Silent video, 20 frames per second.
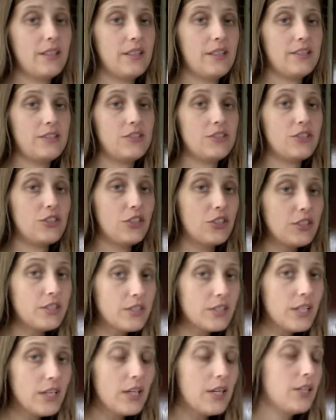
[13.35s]
the
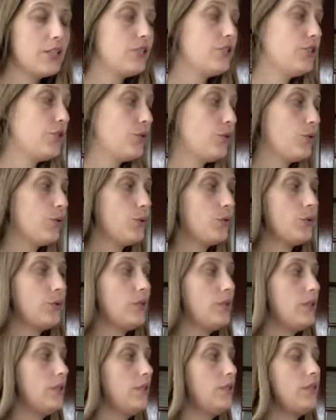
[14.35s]
skirt to
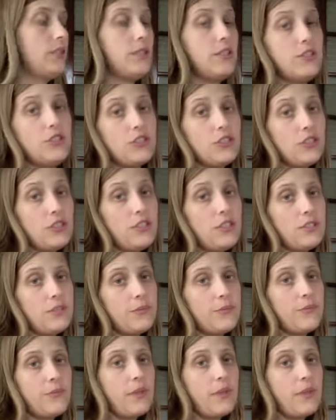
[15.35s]
the shirt.